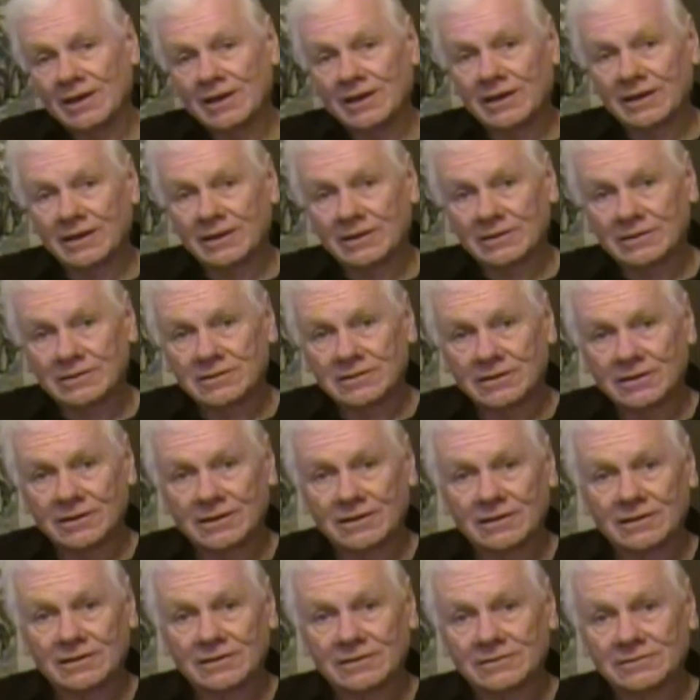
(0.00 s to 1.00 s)
And
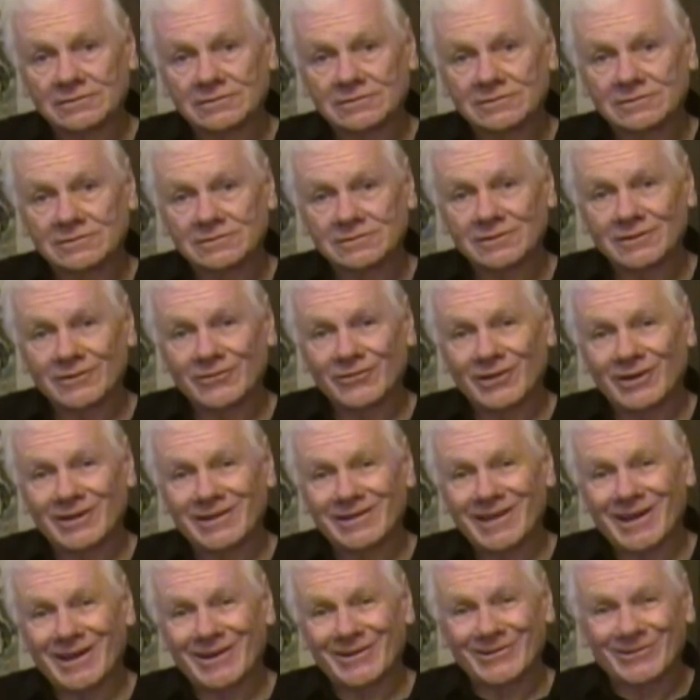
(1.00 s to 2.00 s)
I
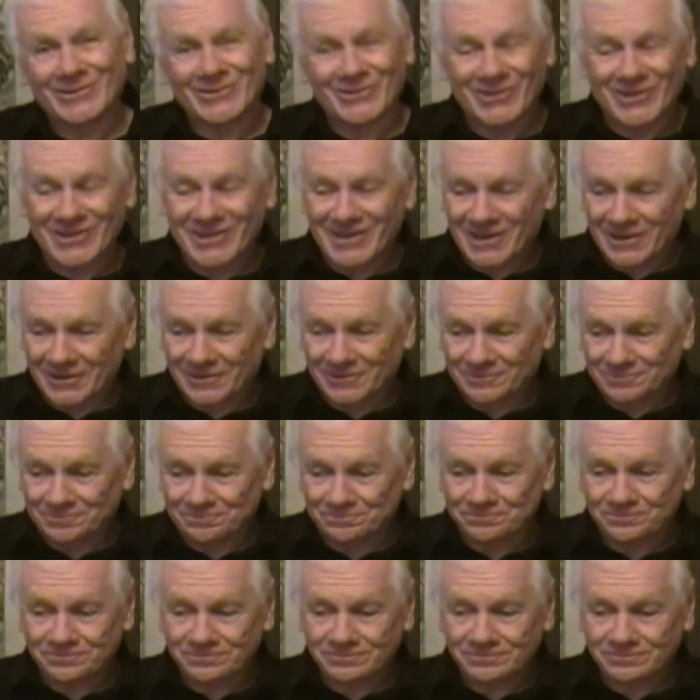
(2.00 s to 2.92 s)
find that intriguing.